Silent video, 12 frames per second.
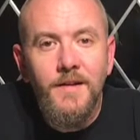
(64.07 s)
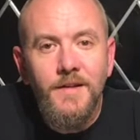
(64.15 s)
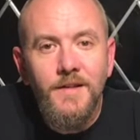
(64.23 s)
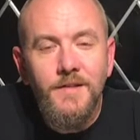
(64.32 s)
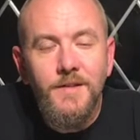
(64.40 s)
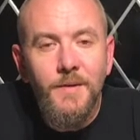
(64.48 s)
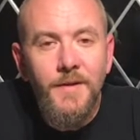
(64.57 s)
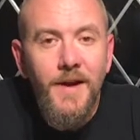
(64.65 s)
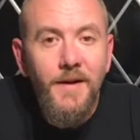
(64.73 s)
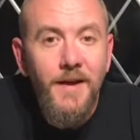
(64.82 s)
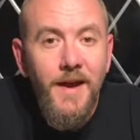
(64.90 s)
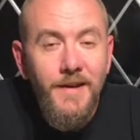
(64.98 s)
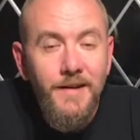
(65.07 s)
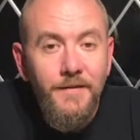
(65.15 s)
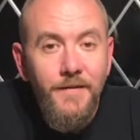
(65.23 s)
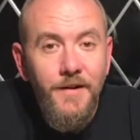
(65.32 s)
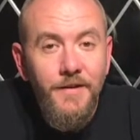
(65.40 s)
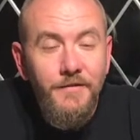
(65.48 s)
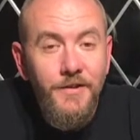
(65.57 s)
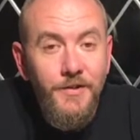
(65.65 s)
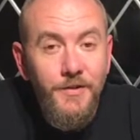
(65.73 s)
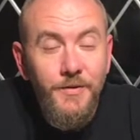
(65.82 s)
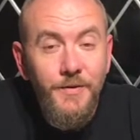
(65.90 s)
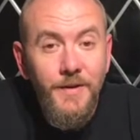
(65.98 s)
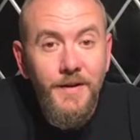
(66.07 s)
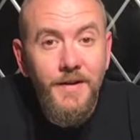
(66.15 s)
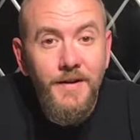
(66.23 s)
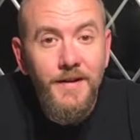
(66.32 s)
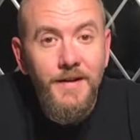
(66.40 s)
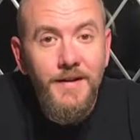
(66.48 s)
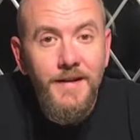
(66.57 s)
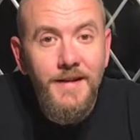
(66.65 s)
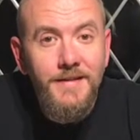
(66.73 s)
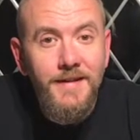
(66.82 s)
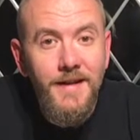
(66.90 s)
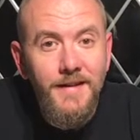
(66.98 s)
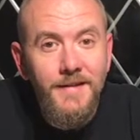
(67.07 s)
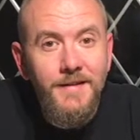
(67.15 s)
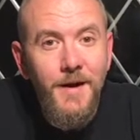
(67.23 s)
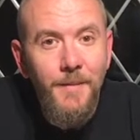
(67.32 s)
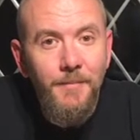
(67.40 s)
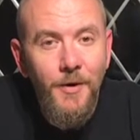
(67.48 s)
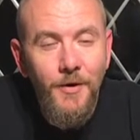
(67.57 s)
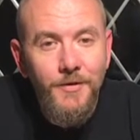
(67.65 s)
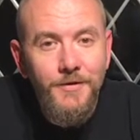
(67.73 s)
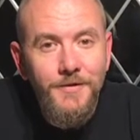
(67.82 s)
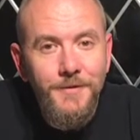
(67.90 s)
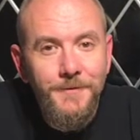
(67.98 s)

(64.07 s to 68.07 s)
So without any further ado, let's get this unboxed.